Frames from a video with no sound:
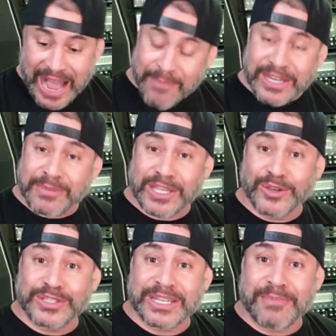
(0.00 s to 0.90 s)
I'm going to be
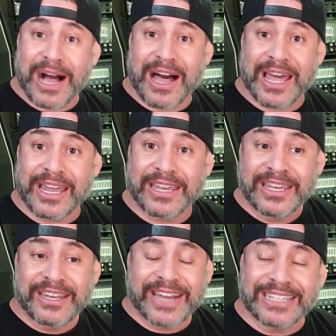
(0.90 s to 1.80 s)
using my
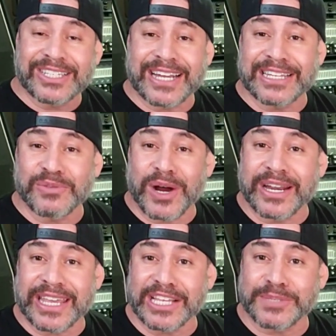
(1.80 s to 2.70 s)

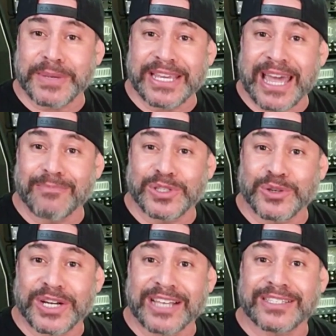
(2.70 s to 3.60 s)
1991 ESP
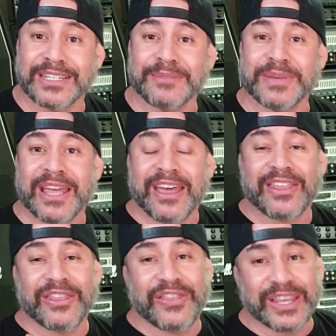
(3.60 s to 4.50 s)
M2 Custom.
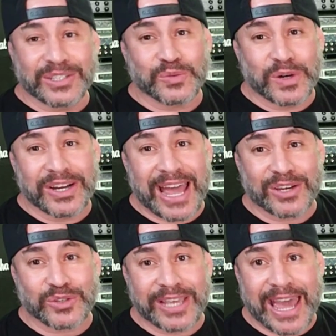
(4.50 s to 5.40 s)
This one
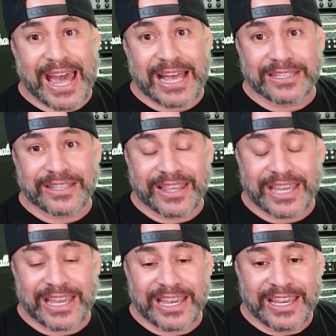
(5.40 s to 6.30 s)
actually has
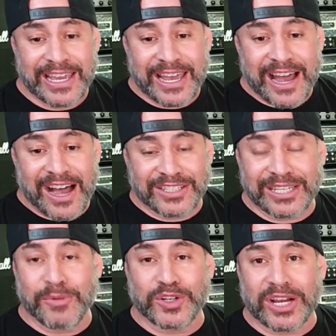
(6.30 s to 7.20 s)
the uh,
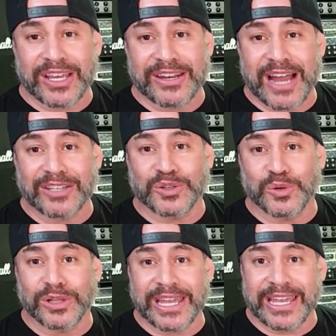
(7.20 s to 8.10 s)
Seymour Duncan
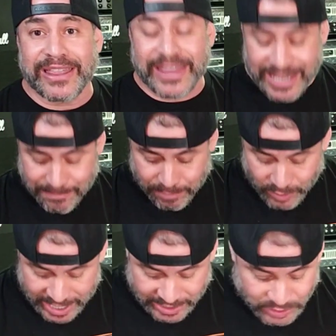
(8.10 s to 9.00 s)
Nazgul in the
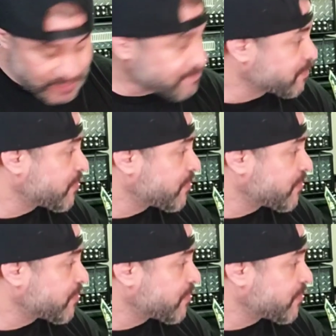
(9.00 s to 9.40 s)
bridge.